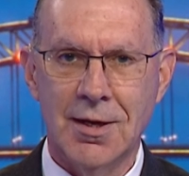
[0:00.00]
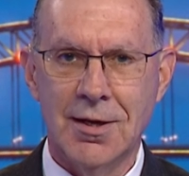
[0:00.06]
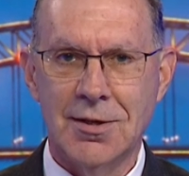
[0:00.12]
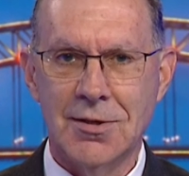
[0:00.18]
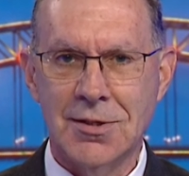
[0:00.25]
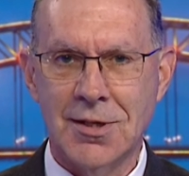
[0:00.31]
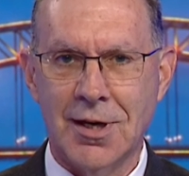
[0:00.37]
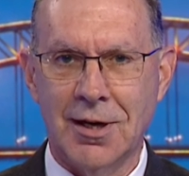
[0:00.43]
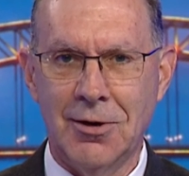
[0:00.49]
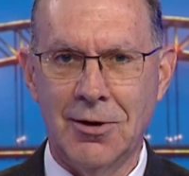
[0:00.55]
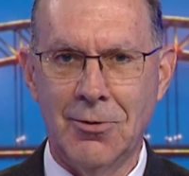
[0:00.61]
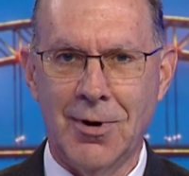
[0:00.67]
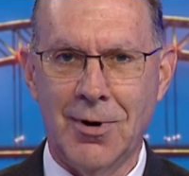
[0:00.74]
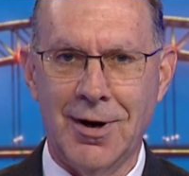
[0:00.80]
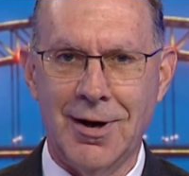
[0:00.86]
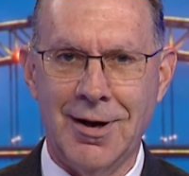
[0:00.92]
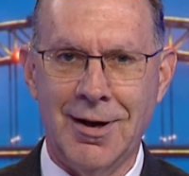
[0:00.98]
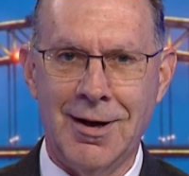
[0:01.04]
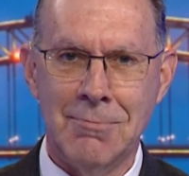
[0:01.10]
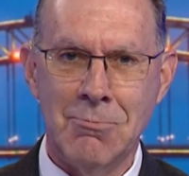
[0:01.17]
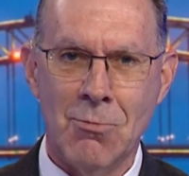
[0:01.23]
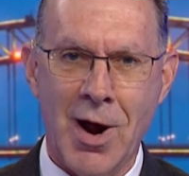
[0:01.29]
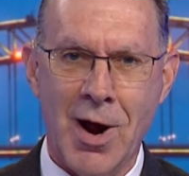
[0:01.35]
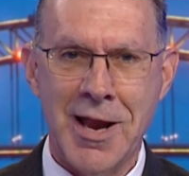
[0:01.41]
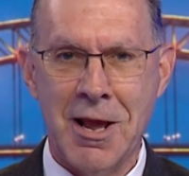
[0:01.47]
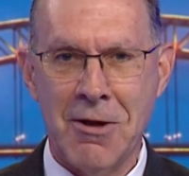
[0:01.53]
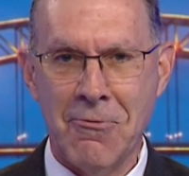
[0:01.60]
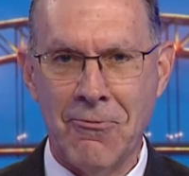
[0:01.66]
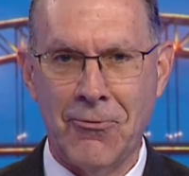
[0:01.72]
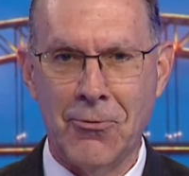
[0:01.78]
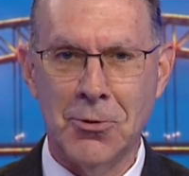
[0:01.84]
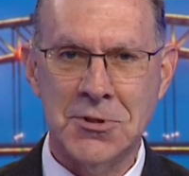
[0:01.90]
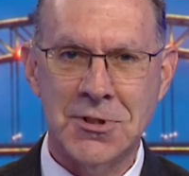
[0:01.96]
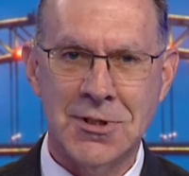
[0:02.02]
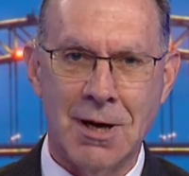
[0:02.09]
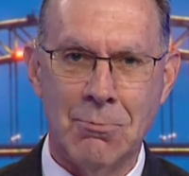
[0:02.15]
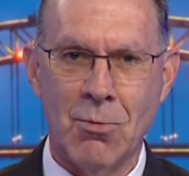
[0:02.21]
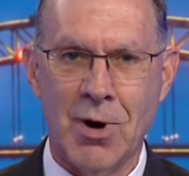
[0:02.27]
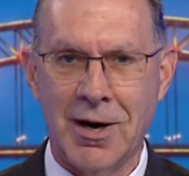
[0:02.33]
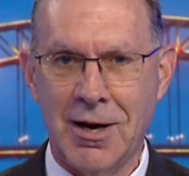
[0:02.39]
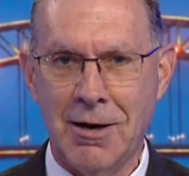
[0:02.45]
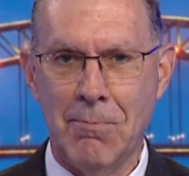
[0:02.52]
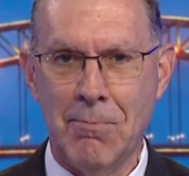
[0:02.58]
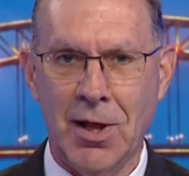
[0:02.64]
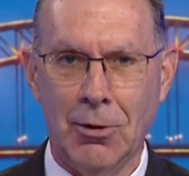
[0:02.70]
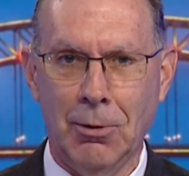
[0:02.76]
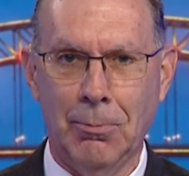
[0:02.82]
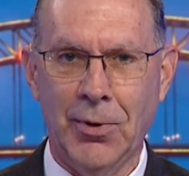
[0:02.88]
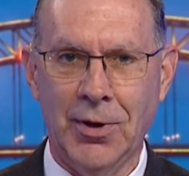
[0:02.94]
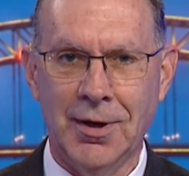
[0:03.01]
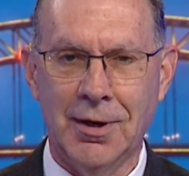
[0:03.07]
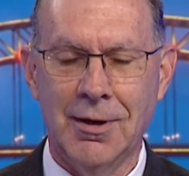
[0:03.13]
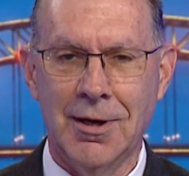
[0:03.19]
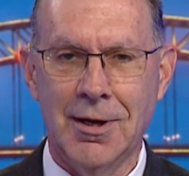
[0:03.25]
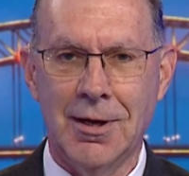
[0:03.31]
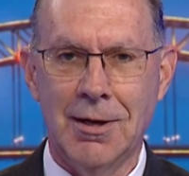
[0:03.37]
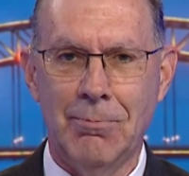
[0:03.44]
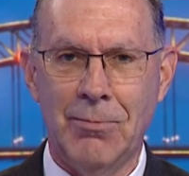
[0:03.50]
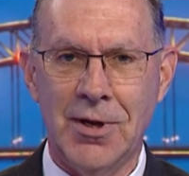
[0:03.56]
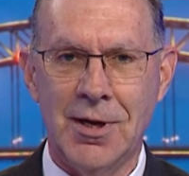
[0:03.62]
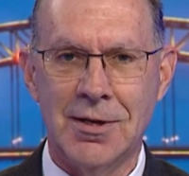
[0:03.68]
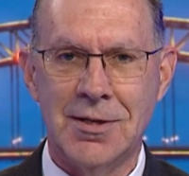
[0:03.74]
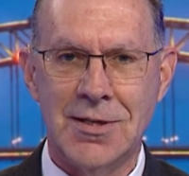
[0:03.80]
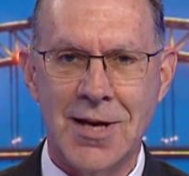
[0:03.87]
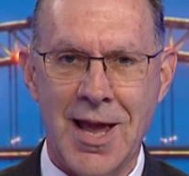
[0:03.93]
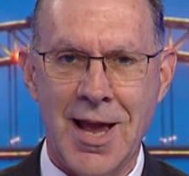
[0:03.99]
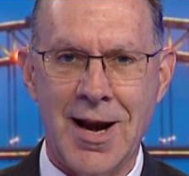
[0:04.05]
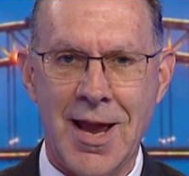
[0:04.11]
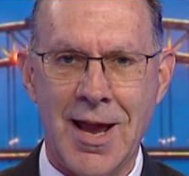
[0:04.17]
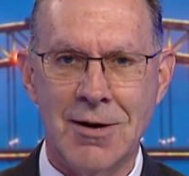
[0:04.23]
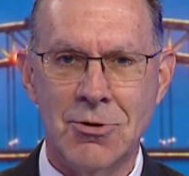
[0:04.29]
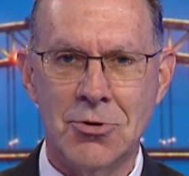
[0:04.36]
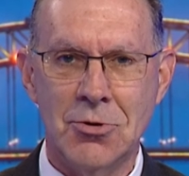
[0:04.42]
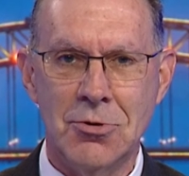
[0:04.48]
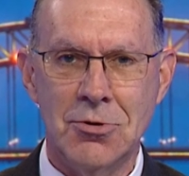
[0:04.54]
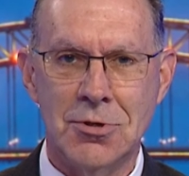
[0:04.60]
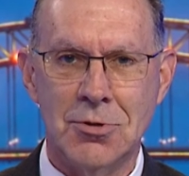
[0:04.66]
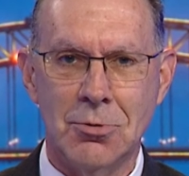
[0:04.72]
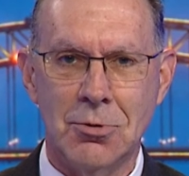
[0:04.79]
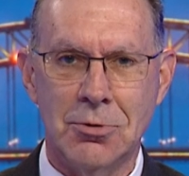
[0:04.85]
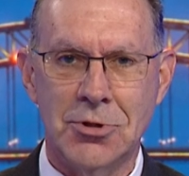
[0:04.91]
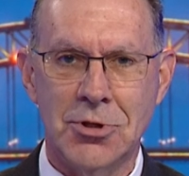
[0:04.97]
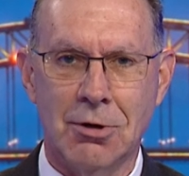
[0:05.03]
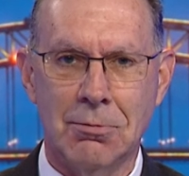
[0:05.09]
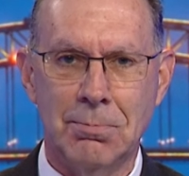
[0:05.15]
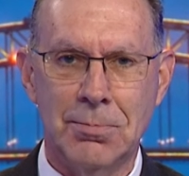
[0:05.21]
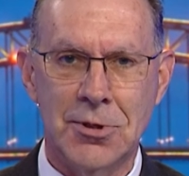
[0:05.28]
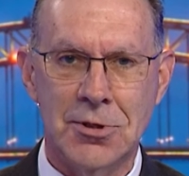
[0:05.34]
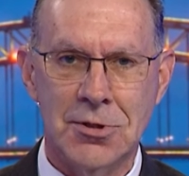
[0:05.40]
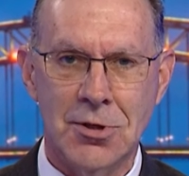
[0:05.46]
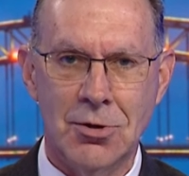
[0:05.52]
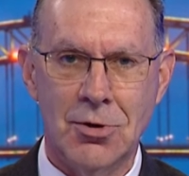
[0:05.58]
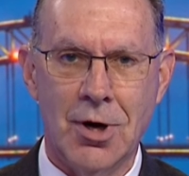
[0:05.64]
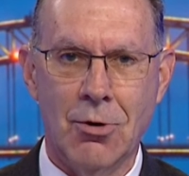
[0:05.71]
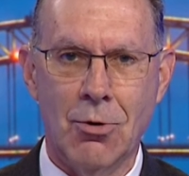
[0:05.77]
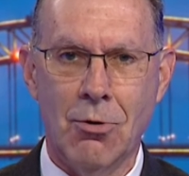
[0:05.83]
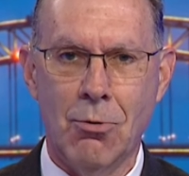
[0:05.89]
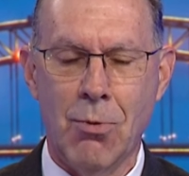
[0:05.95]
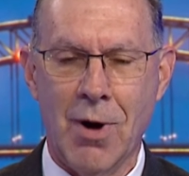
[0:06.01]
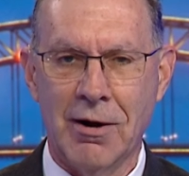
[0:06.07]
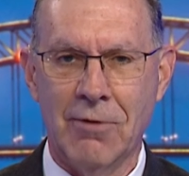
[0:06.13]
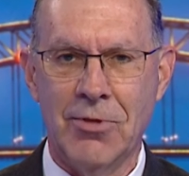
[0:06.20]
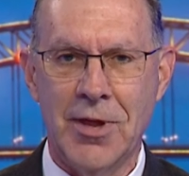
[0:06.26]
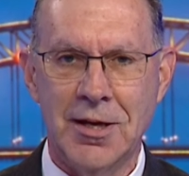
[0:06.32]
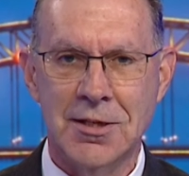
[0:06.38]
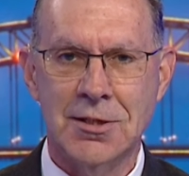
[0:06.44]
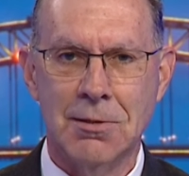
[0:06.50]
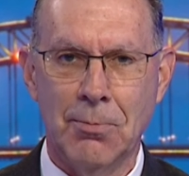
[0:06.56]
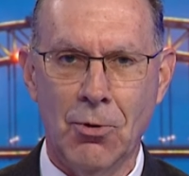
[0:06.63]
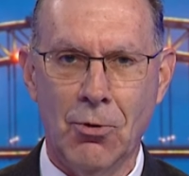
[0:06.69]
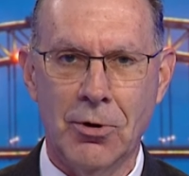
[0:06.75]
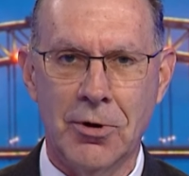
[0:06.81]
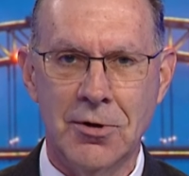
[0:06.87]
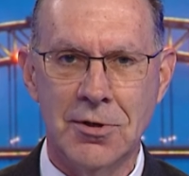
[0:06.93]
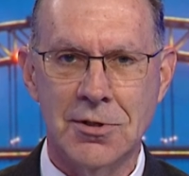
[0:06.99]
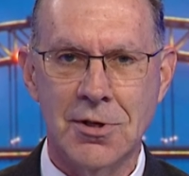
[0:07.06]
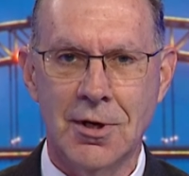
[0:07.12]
So I'm waiting for someone in Melbourne, be it Dan Andrews or John Pesutto or one of their supporters,